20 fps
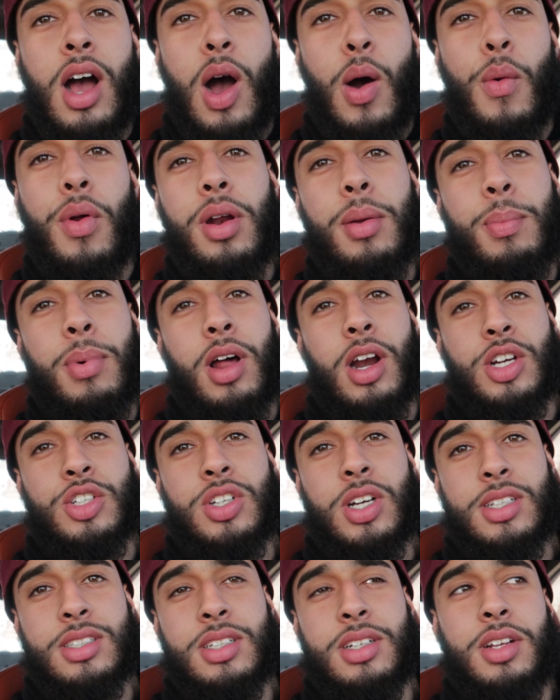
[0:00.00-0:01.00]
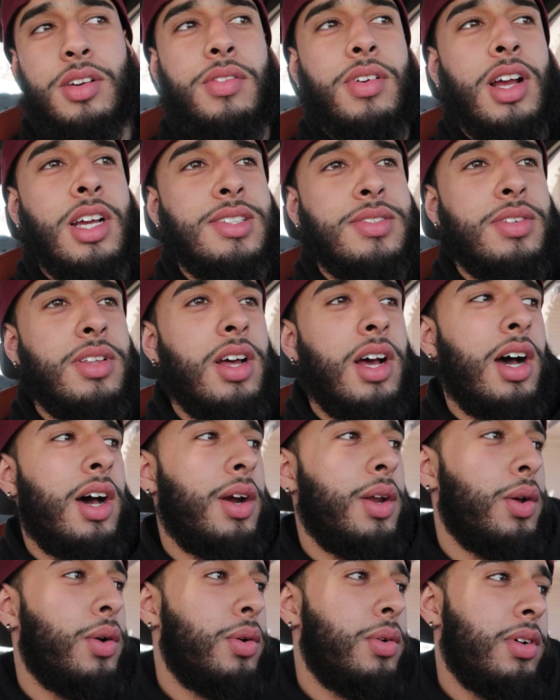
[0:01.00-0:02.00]
I want to apologize in advance for the
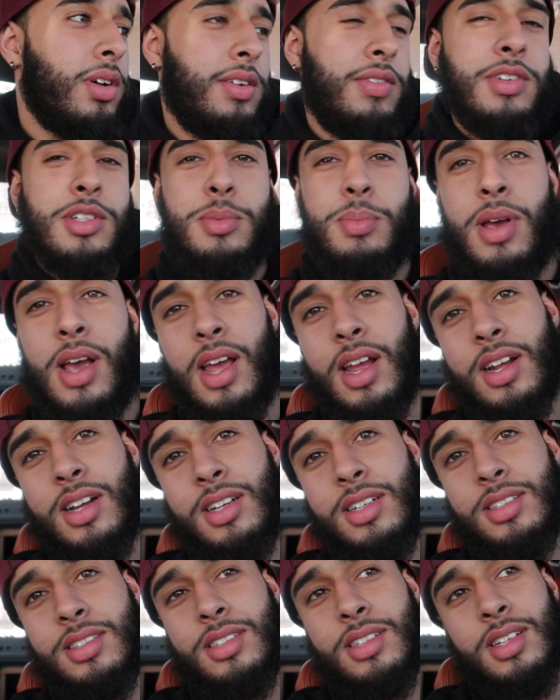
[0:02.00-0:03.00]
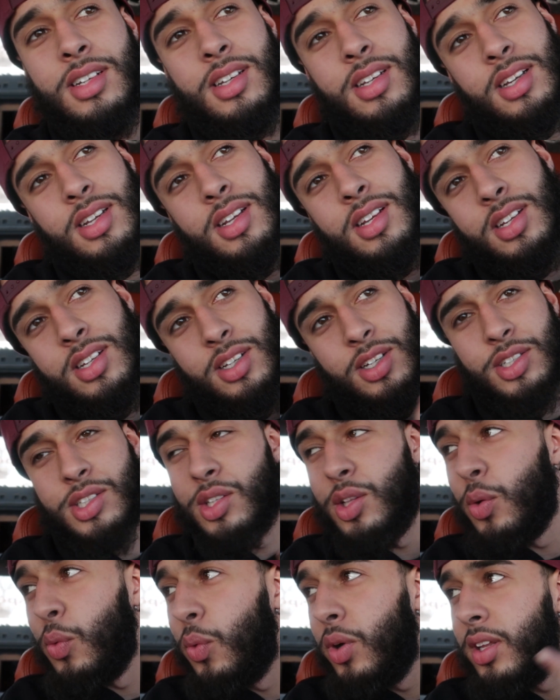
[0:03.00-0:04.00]
audio if it's bad because
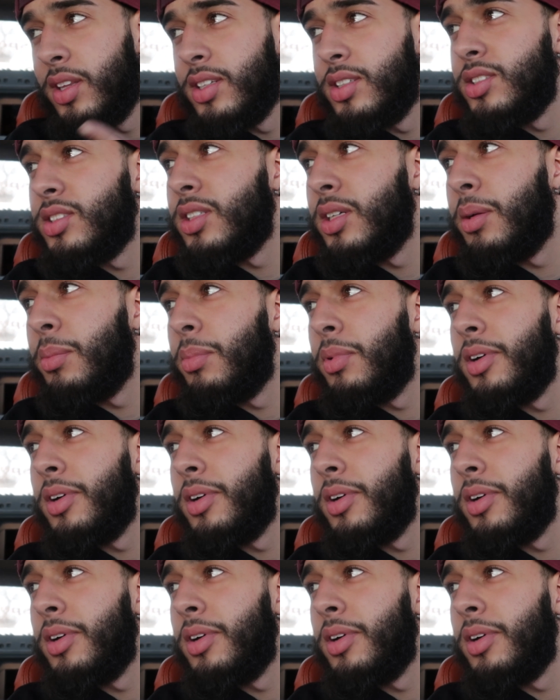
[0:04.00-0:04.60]
of the wind and shit.